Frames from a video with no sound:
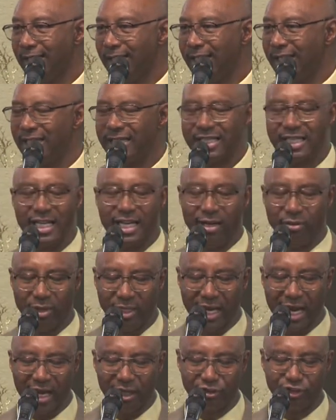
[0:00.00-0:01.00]
He
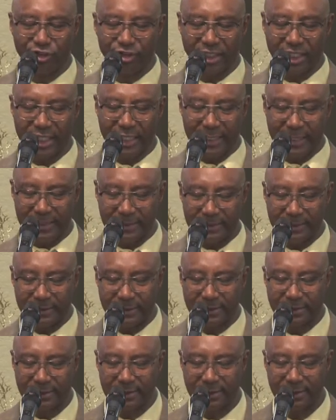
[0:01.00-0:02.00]
carried our
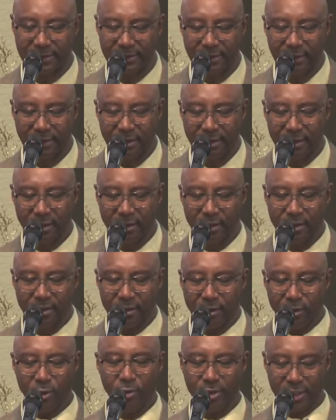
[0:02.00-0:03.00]
sins
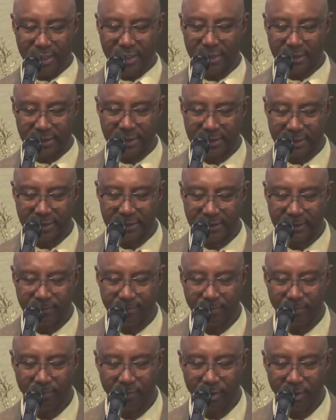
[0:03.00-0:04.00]
on us.
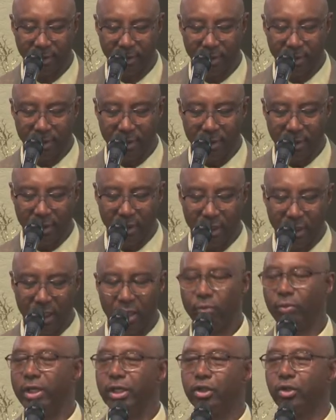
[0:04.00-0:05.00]

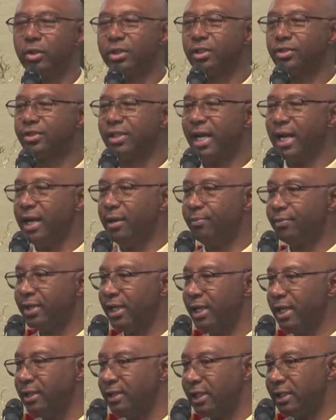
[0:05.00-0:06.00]
And we're doing the same
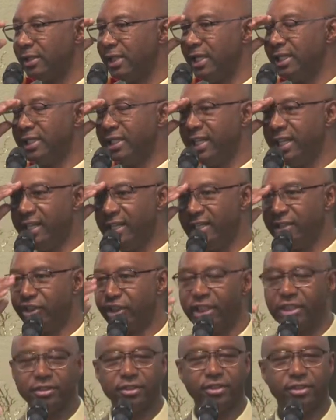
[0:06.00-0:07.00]
thing that they did in
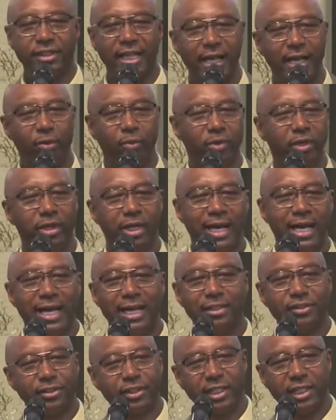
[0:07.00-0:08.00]
Jesus' day. We're
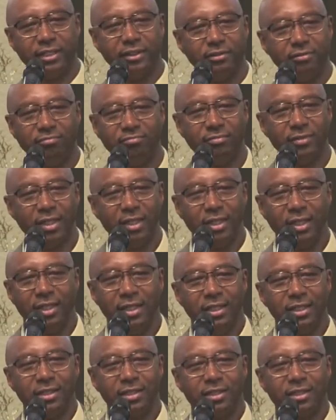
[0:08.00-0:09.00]
asking
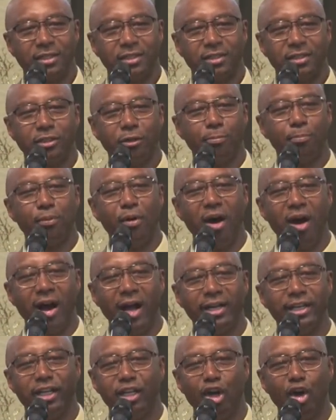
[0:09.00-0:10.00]
to
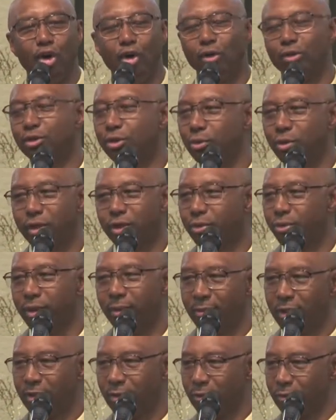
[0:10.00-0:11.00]
pardon those who are
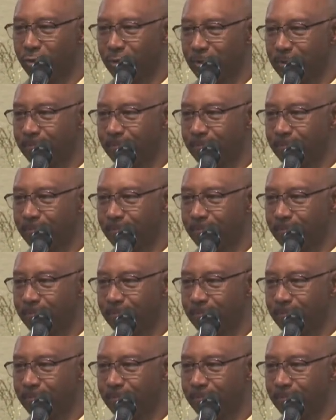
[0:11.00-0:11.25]
criminals